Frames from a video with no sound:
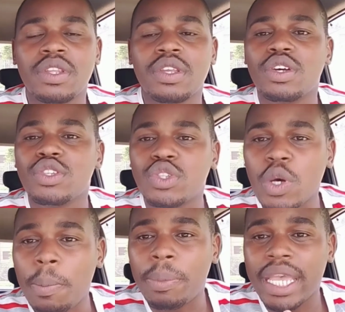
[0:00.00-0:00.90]

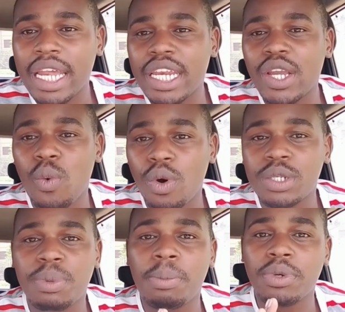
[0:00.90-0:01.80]
stop caring what
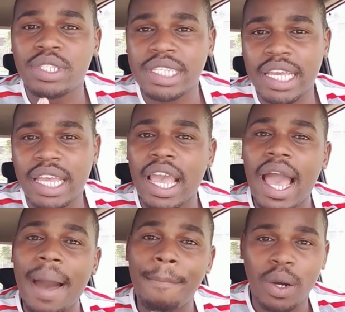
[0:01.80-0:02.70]
people say
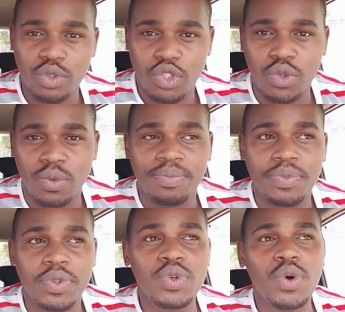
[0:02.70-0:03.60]
about you.
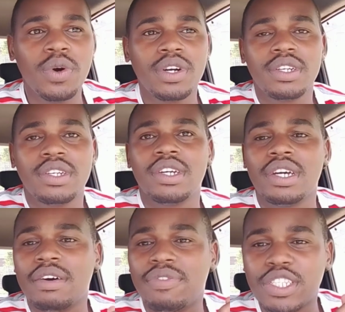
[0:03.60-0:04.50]
You know,
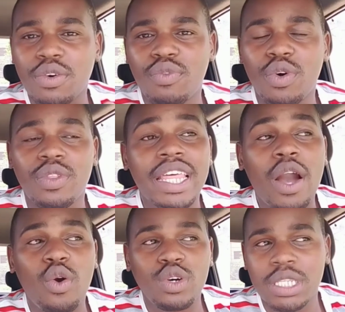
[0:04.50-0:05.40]
first of all, they are
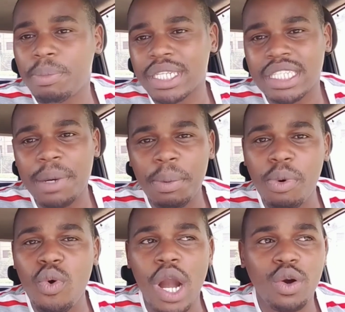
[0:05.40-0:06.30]
gossipers. There are people
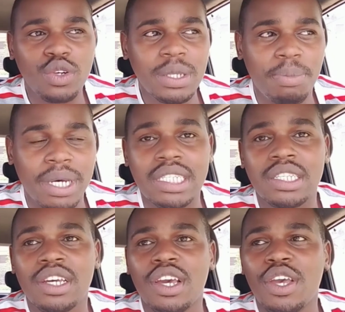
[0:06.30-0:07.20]
who are gossipers.
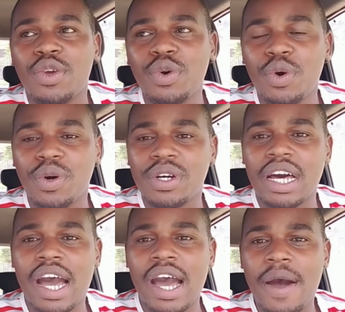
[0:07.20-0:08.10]
You know,
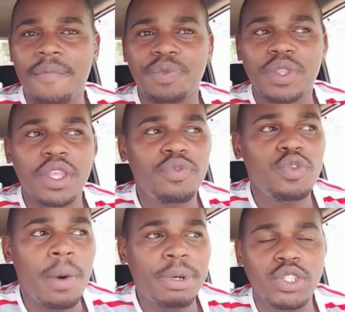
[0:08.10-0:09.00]
um, if you
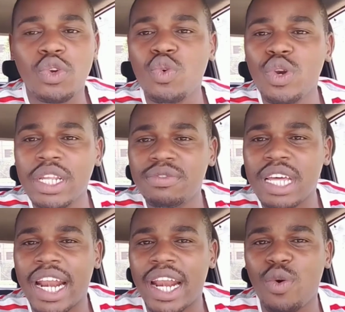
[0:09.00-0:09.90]
are a person who lives
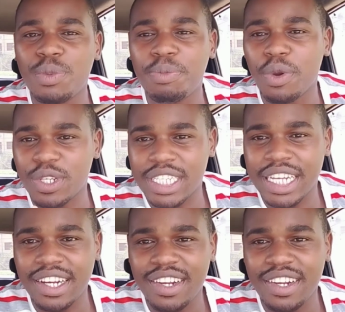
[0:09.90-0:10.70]
around plot 10,